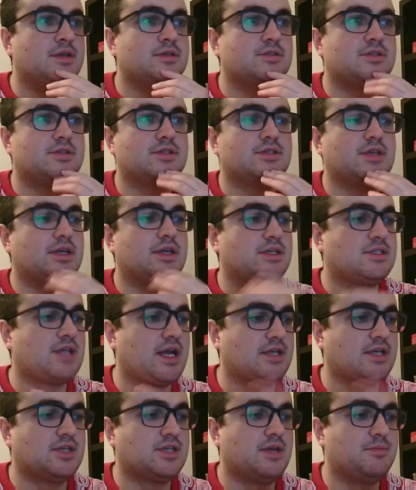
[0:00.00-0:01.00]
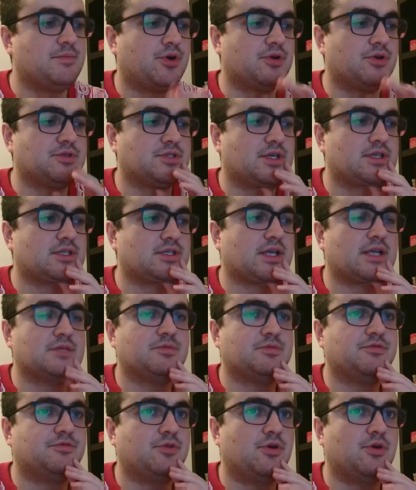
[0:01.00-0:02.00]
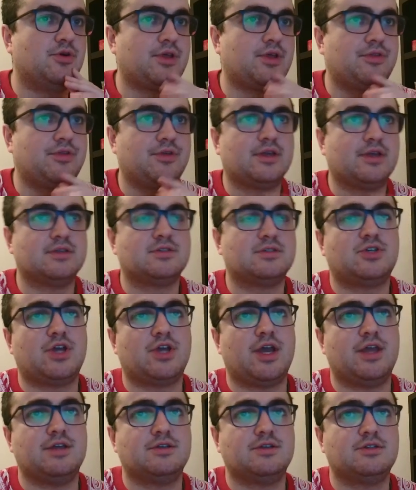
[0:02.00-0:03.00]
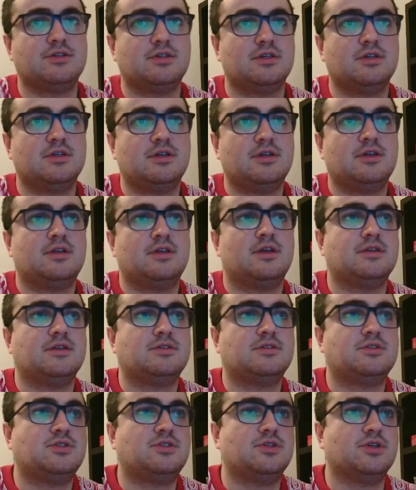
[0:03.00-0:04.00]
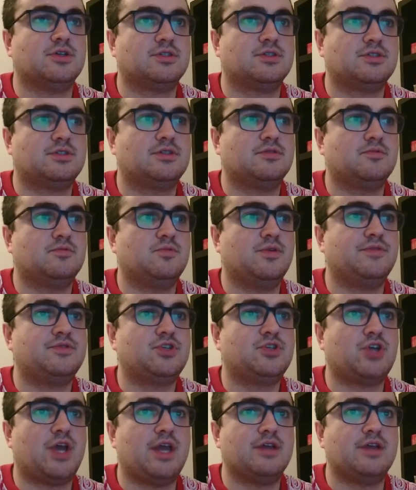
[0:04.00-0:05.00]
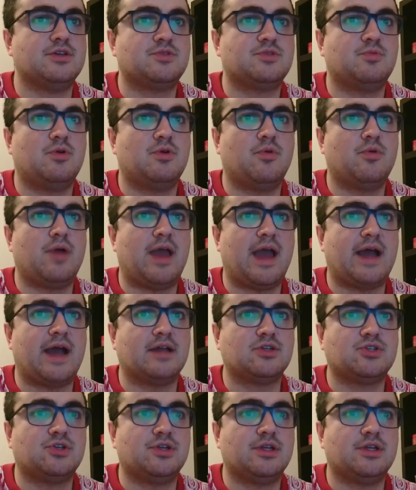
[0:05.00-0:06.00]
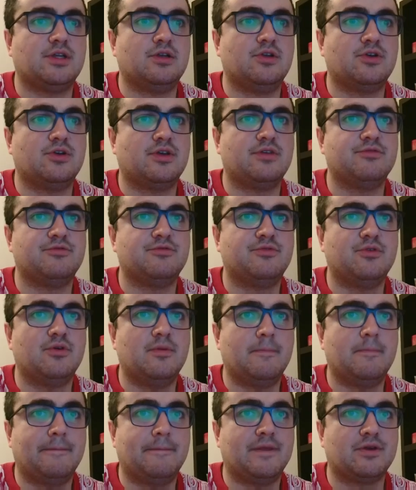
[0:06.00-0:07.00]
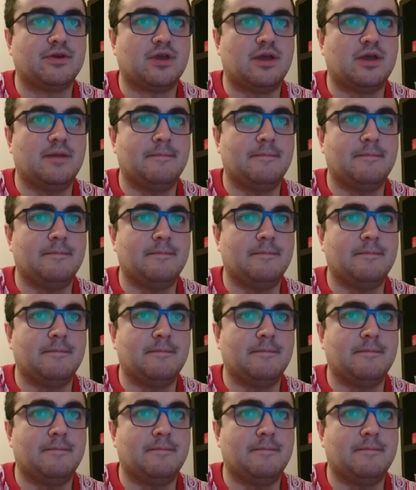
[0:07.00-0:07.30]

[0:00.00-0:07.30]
It's the exact same process as before, nothing has changed. It's just we've changed what we're actually looking for, okay?